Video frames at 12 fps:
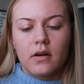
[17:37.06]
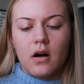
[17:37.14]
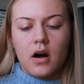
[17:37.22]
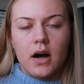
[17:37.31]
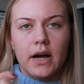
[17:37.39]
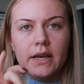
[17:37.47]

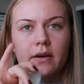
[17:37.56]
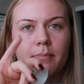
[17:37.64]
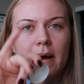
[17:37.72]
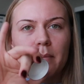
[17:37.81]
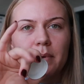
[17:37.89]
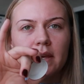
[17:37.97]
on
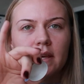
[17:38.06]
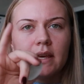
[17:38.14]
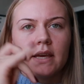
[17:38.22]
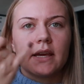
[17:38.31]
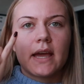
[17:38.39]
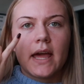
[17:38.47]
my
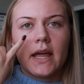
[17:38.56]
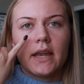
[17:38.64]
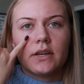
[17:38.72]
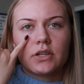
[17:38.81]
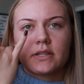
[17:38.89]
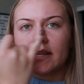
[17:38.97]
pinky
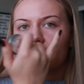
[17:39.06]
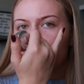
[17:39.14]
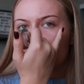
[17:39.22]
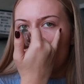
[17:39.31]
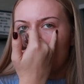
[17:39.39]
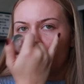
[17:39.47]
and just like
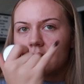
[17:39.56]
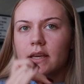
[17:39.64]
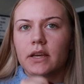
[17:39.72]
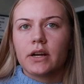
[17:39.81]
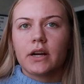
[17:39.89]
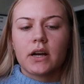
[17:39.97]
dab it
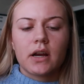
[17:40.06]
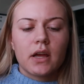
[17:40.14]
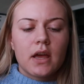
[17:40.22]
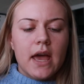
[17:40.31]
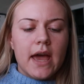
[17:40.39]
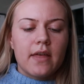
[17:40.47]
here,
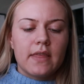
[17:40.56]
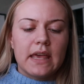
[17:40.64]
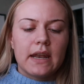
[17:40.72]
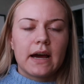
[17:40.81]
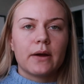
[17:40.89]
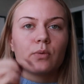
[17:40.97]
and
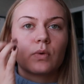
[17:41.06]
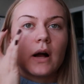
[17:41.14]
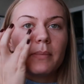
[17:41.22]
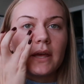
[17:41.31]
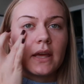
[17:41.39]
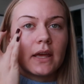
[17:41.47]
then I
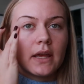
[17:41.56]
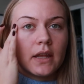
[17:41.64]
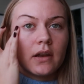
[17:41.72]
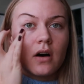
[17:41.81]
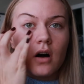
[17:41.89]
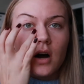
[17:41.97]
rub it
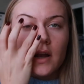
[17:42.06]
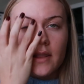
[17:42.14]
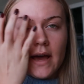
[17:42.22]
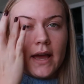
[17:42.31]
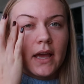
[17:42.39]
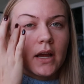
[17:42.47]
in on
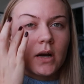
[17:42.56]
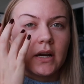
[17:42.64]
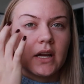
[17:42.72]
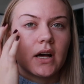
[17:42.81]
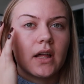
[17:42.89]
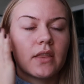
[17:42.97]
that
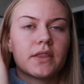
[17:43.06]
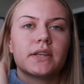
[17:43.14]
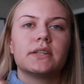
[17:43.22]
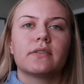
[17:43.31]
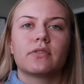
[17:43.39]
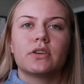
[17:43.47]
area that the
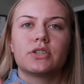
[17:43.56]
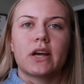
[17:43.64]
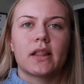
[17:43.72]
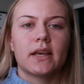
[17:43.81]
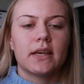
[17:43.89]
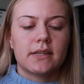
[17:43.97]
Differin
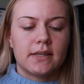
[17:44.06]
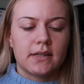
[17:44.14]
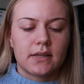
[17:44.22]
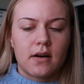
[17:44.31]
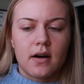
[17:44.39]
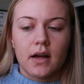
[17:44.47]
gel
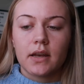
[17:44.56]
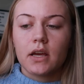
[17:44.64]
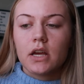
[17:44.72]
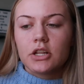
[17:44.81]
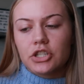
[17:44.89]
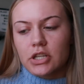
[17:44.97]
isn't on,
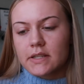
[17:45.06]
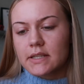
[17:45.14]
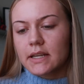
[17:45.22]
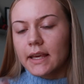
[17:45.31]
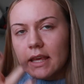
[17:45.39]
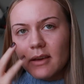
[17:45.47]
just
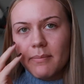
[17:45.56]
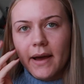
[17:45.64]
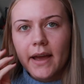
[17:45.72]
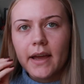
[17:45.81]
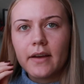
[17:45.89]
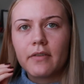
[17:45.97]
to keep
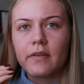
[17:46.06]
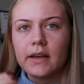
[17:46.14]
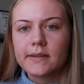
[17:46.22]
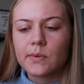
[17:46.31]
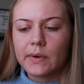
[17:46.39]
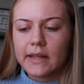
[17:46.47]
my
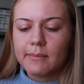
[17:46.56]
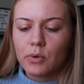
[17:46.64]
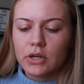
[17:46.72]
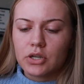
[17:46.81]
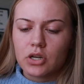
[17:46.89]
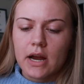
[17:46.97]
face really
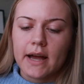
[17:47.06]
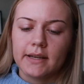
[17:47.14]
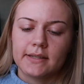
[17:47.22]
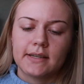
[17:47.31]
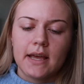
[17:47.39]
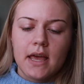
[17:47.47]

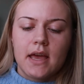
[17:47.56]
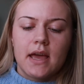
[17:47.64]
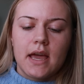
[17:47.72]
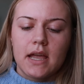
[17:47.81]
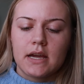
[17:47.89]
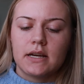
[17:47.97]
moisturized.
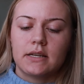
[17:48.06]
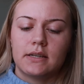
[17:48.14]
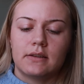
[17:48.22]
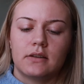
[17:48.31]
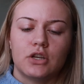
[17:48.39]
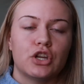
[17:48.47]

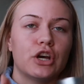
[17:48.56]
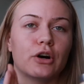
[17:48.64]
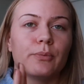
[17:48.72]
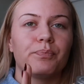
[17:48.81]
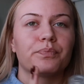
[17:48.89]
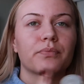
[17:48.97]
And you know,